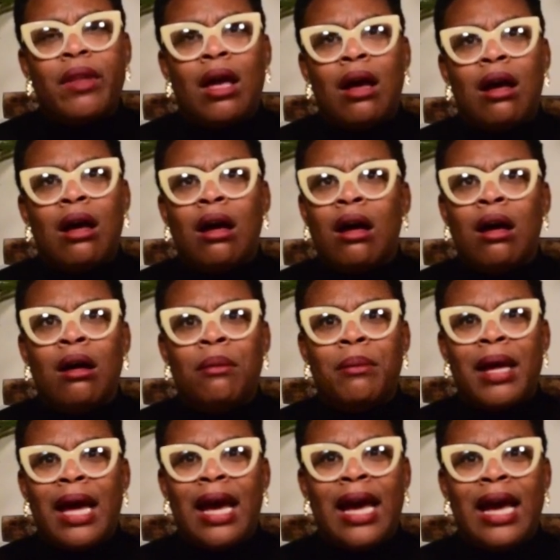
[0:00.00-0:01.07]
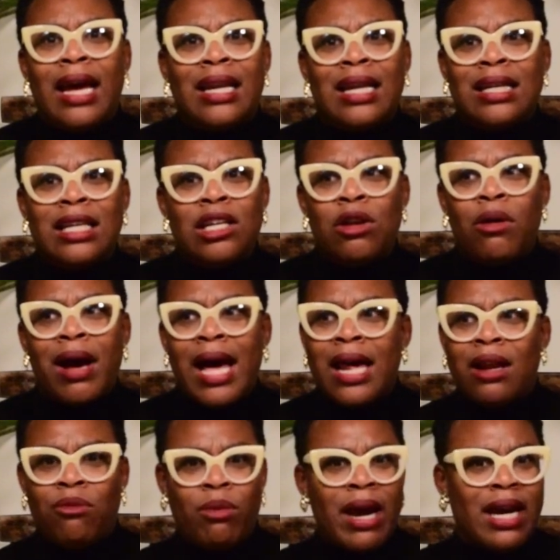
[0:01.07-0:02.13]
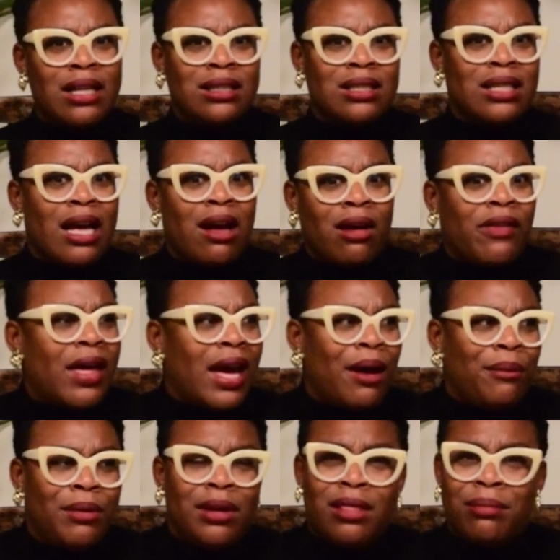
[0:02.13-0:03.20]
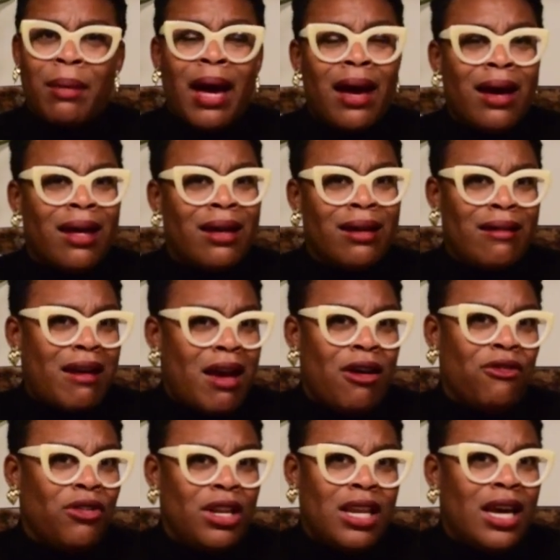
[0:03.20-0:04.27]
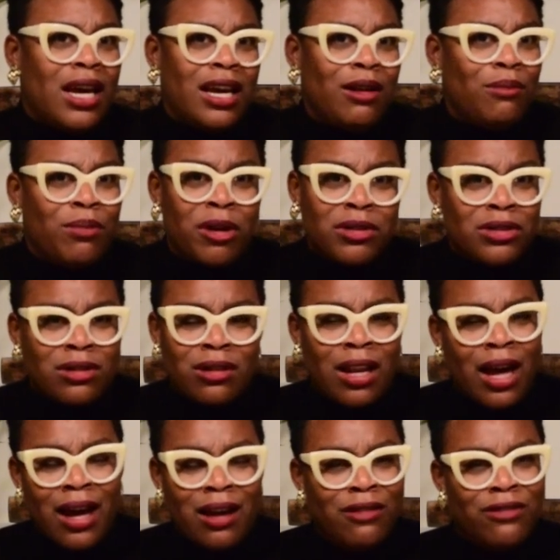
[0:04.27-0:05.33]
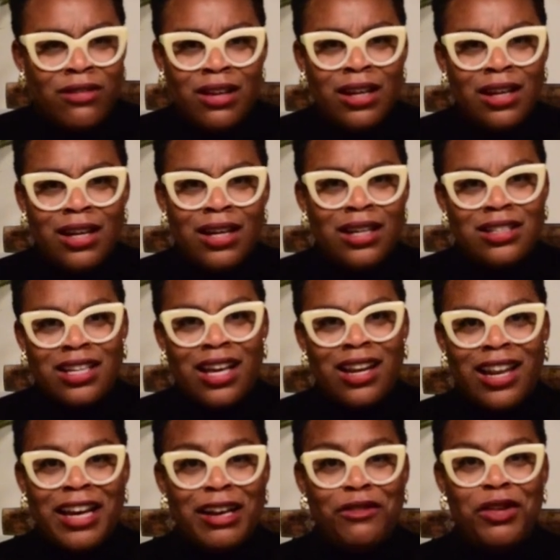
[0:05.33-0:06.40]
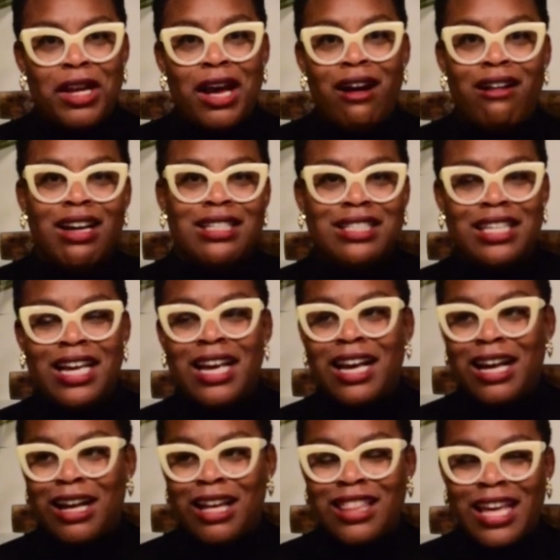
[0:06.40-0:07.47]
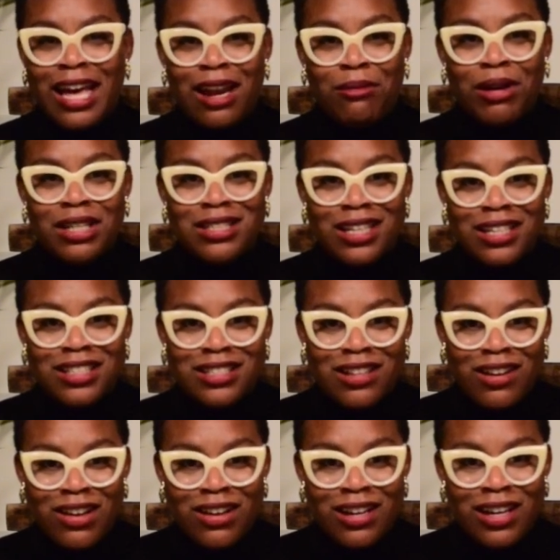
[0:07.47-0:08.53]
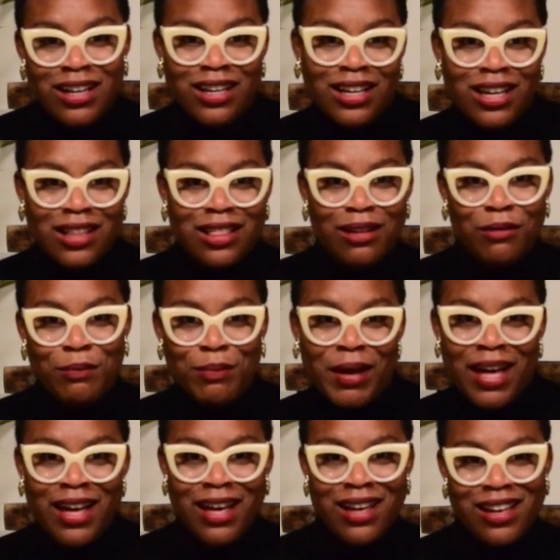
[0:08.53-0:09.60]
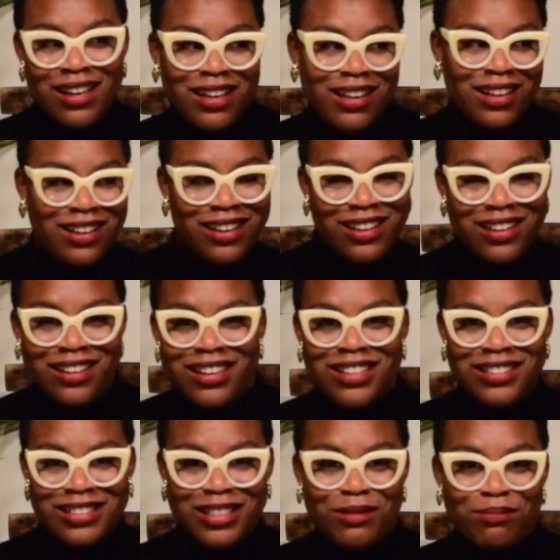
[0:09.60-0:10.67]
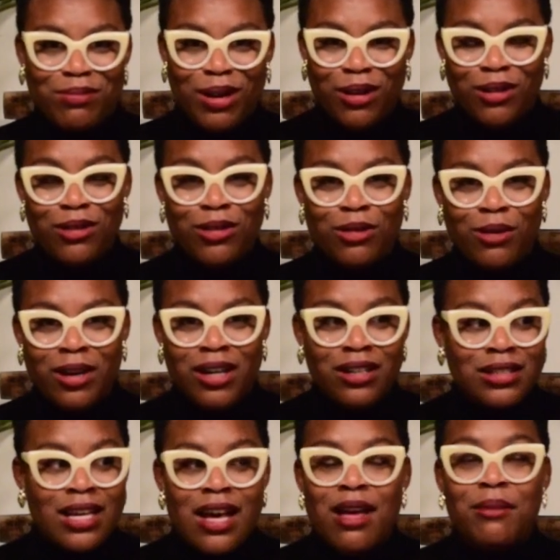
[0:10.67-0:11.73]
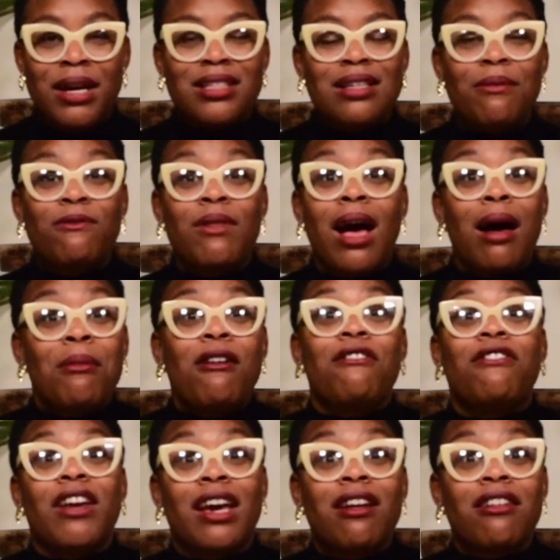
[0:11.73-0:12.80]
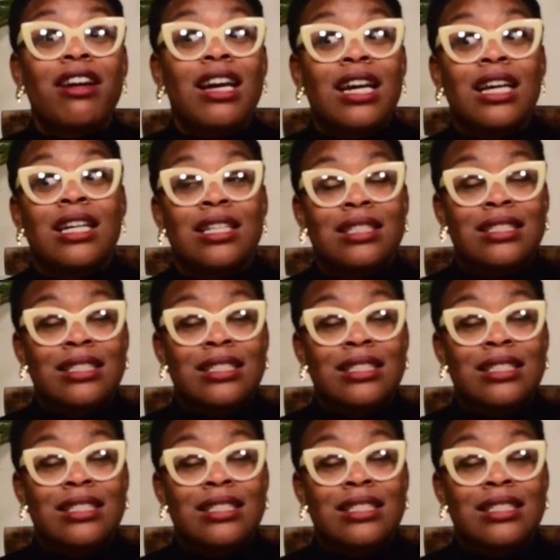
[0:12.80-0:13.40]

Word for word: And I didn't know how to reconcile that with my everyday personal life. It's kind of like, even now I sing the Hannah Montana song, get the best of both worlds, because I'm a very